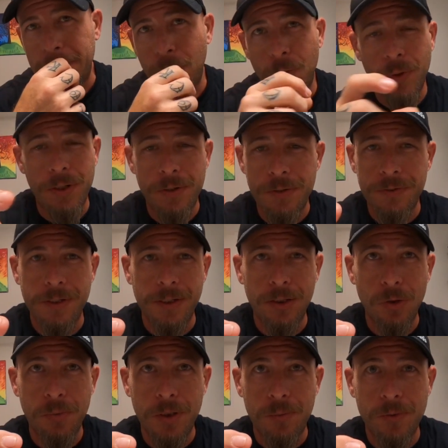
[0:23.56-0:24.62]
somewhere where you use the
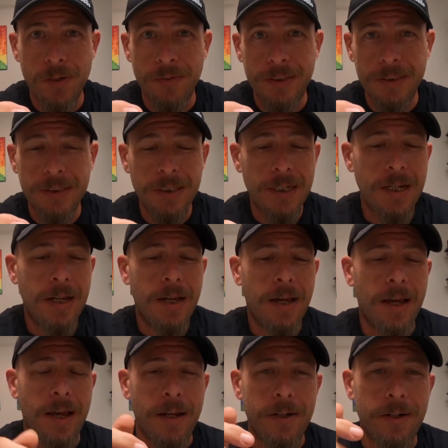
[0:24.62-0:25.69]
aluminum rivets
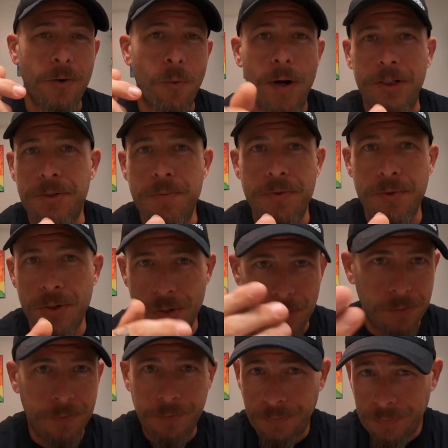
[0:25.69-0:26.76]
and you wedge them
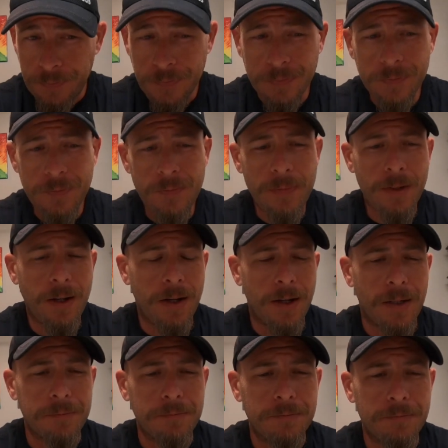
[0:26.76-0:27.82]
through.
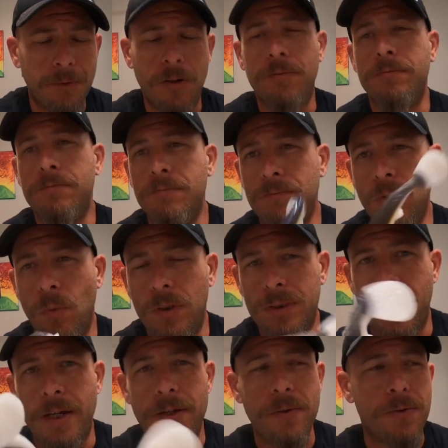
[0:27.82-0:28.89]
Well, the
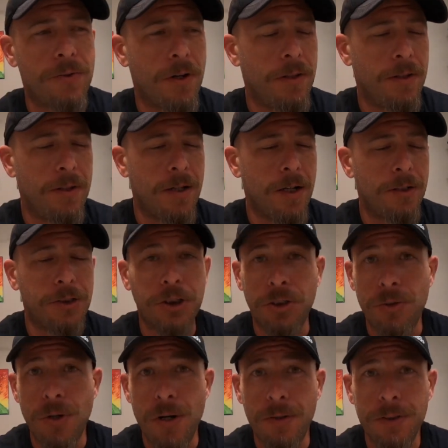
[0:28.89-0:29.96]
ones I use are the
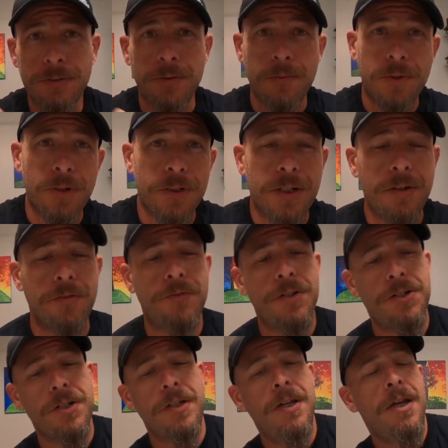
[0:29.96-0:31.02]
churros from 13
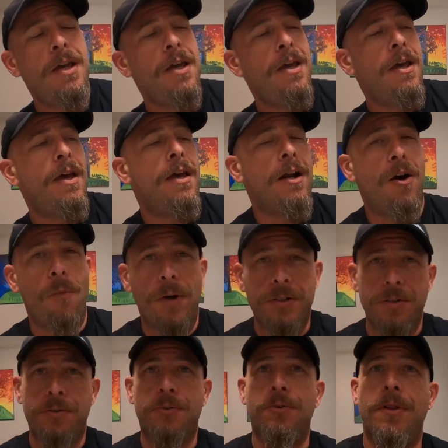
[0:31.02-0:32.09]
Fishing, and I'll
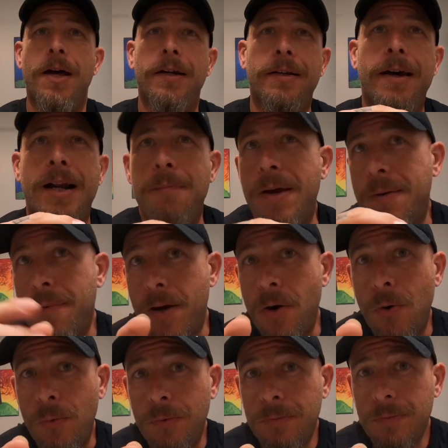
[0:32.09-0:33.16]
wedge it through that and kind of make my
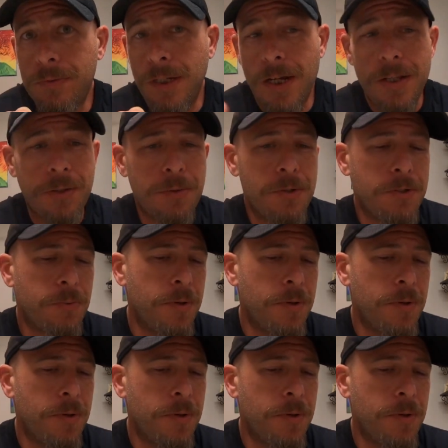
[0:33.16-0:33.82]
own line-through